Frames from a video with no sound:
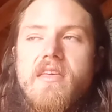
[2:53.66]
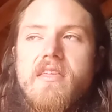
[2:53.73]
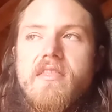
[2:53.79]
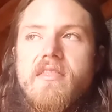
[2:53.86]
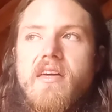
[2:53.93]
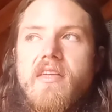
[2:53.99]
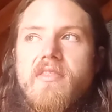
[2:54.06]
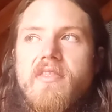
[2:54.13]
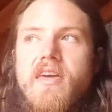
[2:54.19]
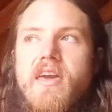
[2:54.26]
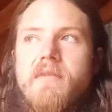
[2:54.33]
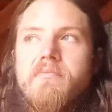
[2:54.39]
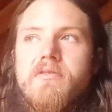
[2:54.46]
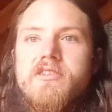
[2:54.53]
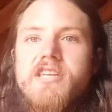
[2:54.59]
that they
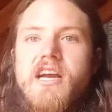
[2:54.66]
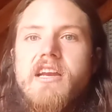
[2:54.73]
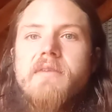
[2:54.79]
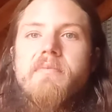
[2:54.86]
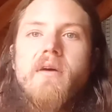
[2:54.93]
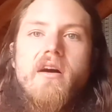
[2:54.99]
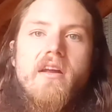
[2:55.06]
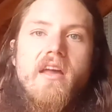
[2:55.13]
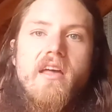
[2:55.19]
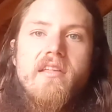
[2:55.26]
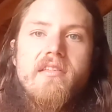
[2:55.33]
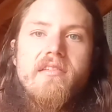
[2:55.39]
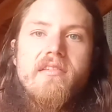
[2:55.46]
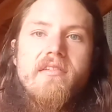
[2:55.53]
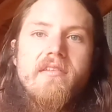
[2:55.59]
project upon
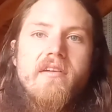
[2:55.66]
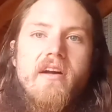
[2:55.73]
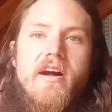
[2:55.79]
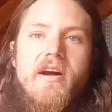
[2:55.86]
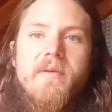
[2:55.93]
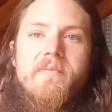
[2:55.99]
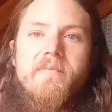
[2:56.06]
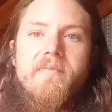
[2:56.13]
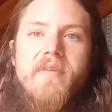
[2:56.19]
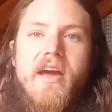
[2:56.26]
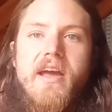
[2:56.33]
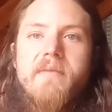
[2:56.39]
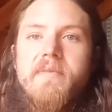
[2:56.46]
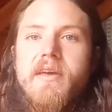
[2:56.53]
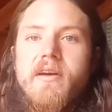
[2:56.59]
us. That
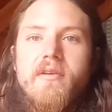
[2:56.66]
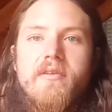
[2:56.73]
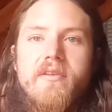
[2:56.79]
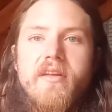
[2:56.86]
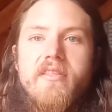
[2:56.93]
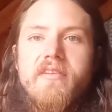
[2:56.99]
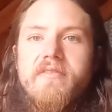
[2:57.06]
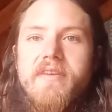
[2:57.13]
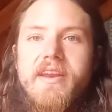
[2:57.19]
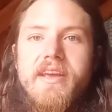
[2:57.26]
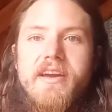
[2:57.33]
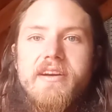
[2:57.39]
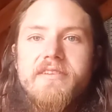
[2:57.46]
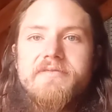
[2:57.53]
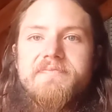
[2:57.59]
can be a whole nother video.